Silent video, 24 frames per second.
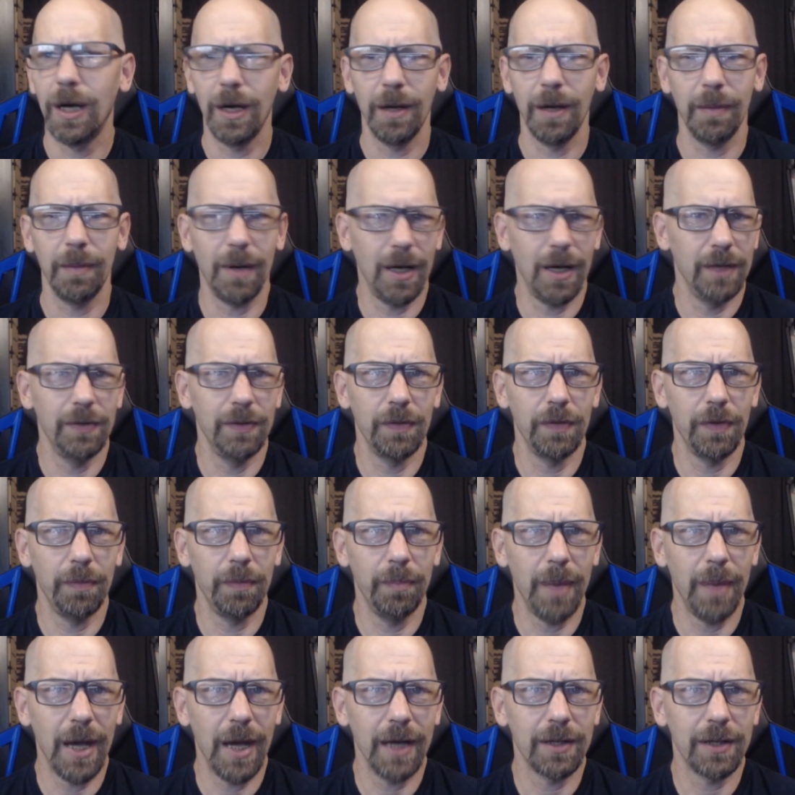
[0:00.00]
I've even
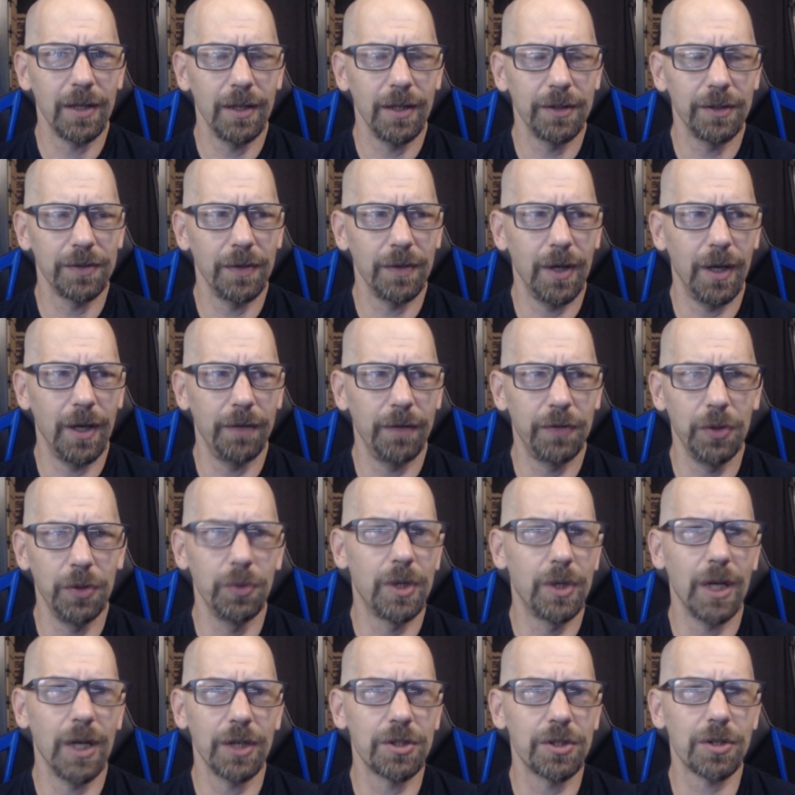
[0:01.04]
backed a few
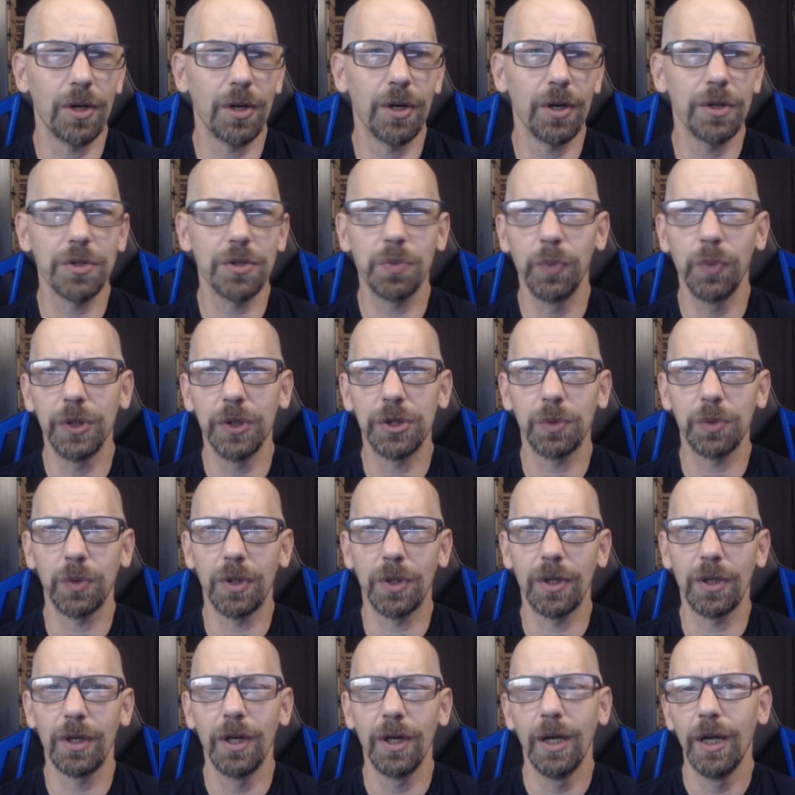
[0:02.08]
Kickstarters which
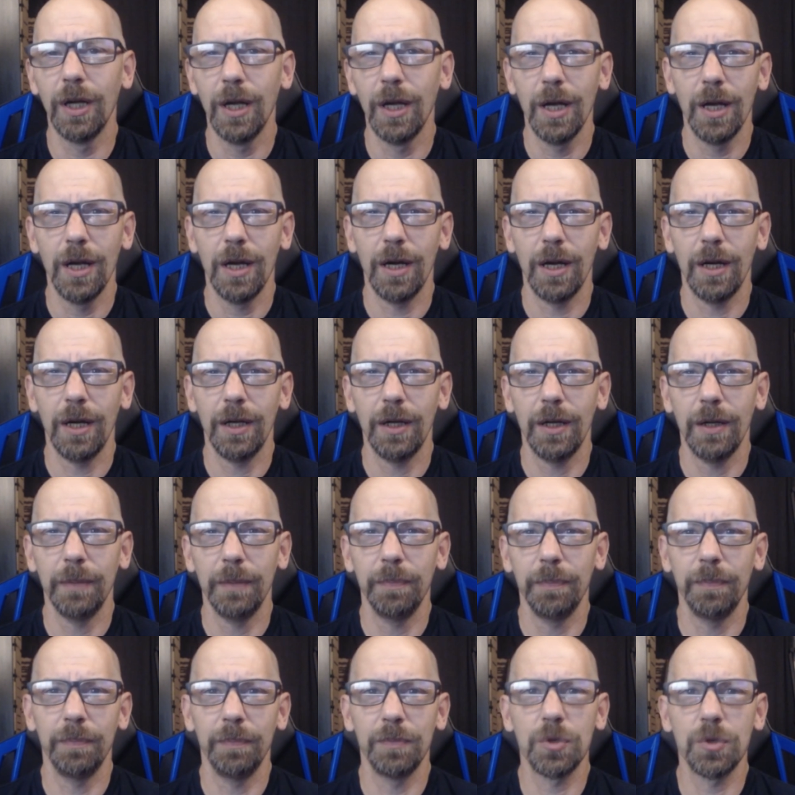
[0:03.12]
were uh,
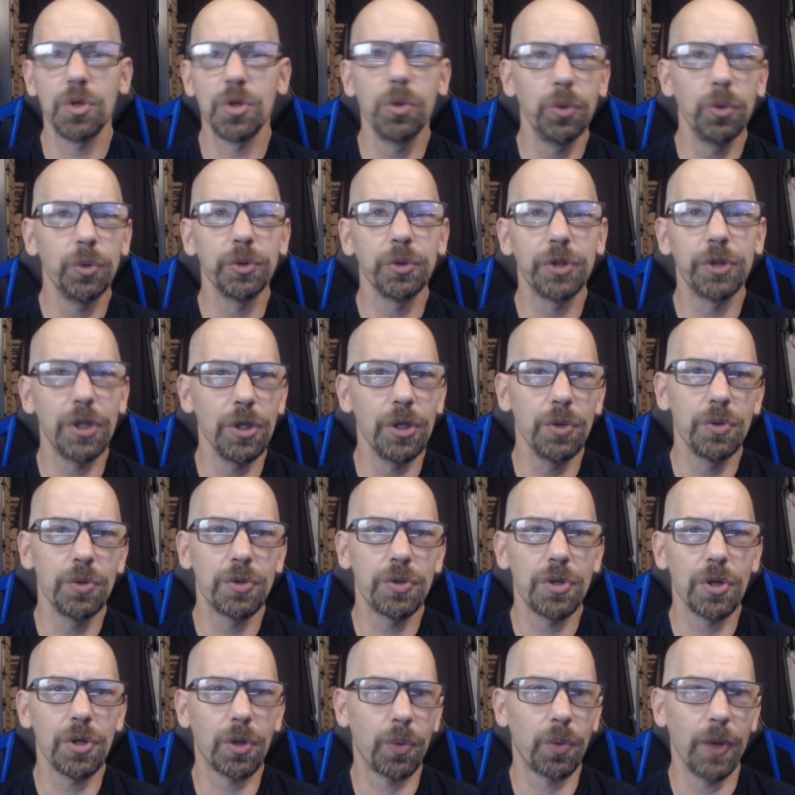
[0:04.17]
tools used
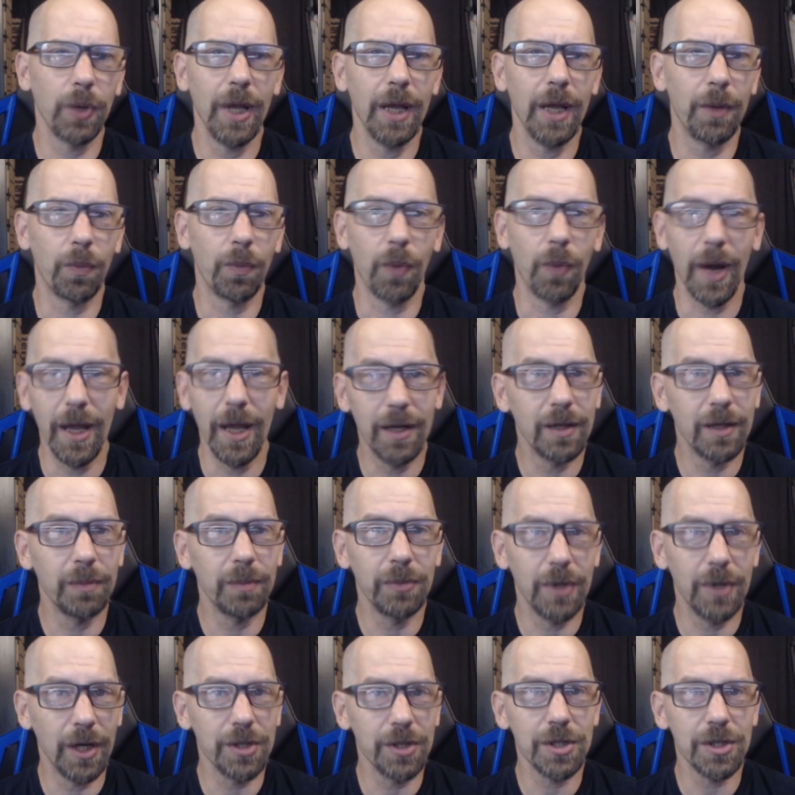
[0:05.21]
to create random
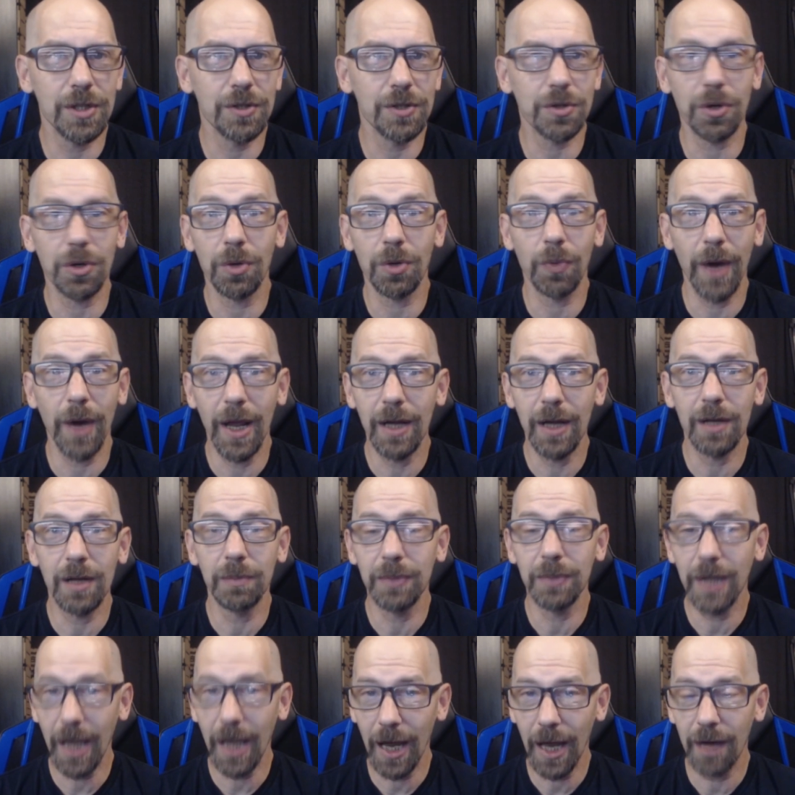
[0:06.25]
dungeons or random
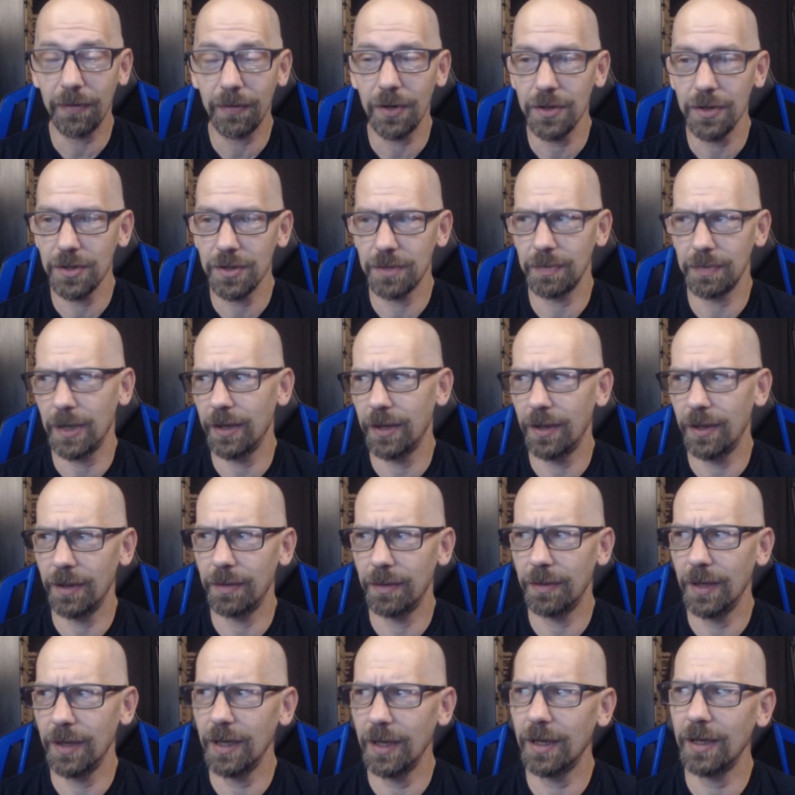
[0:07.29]
caverns. I
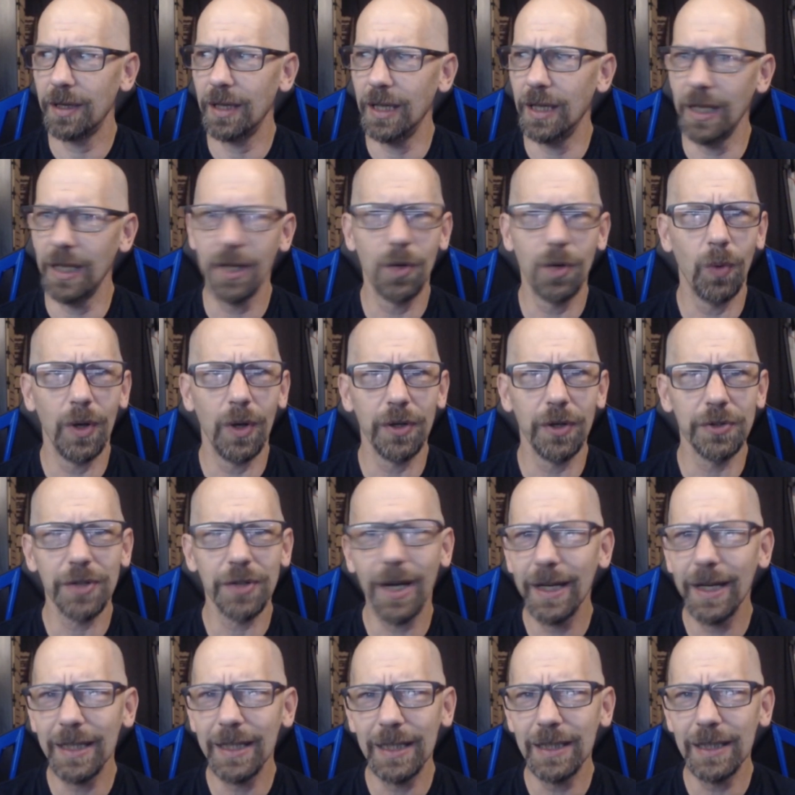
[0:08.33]
think Inkwell's
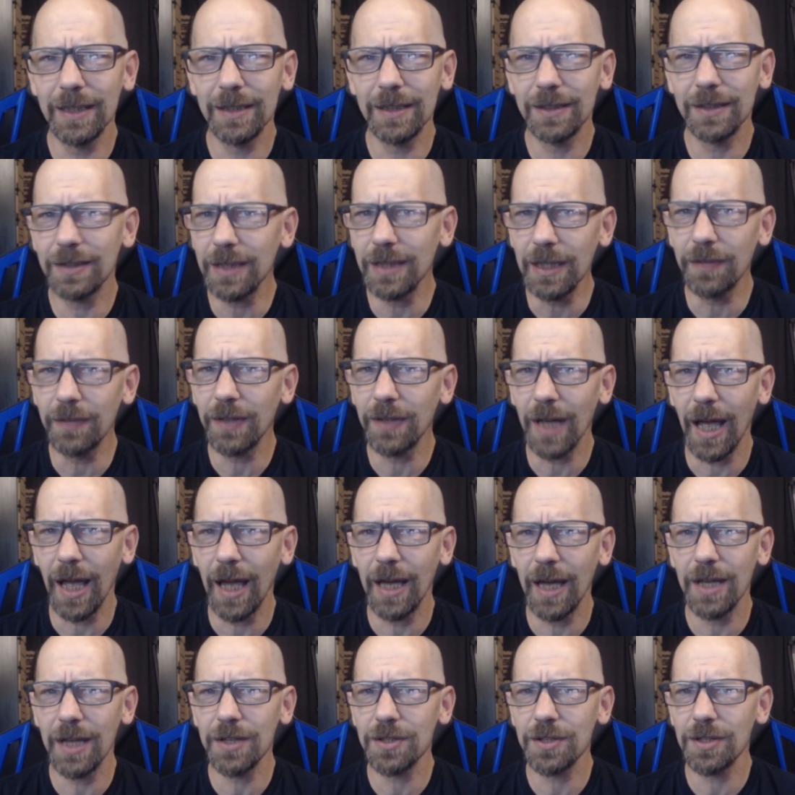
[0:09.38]
Ideas even
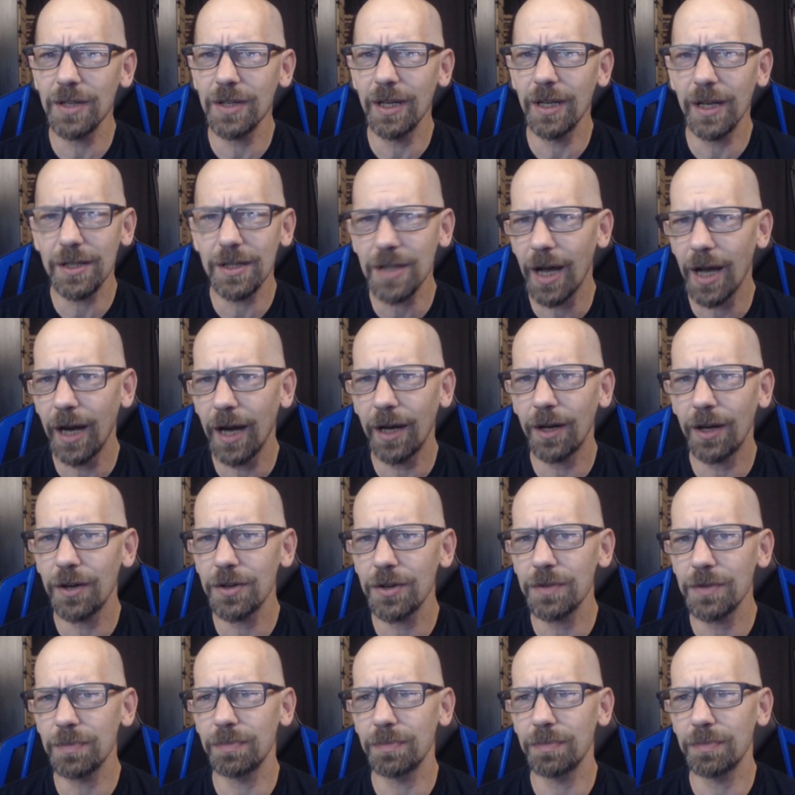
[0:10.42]
has an entire